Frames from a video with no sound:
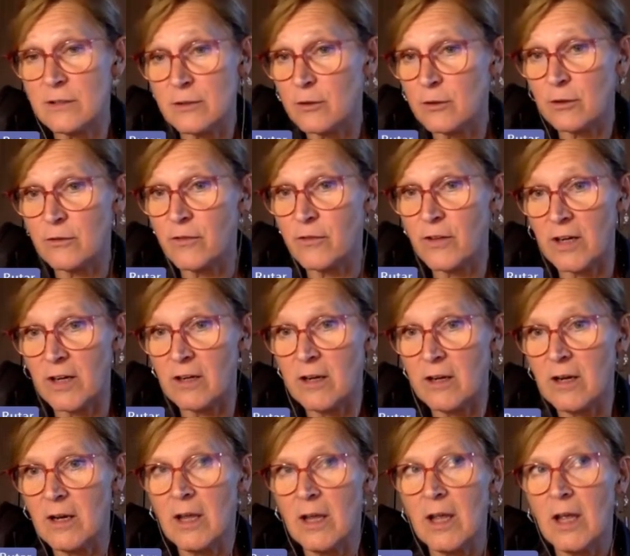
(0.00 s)
It's not fair,
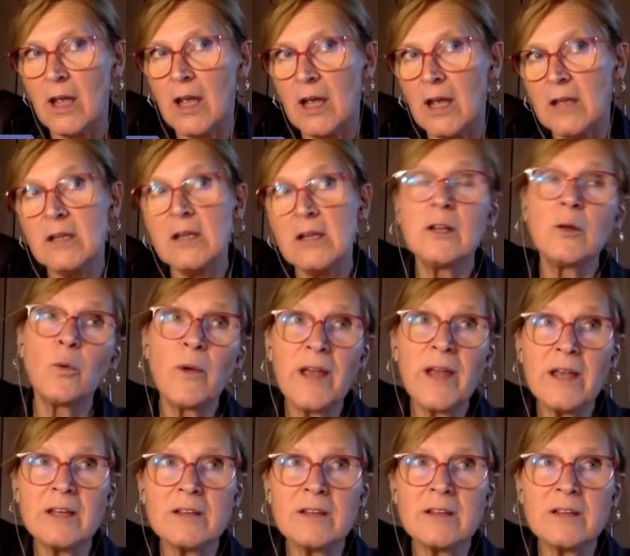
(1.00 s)
and in a way,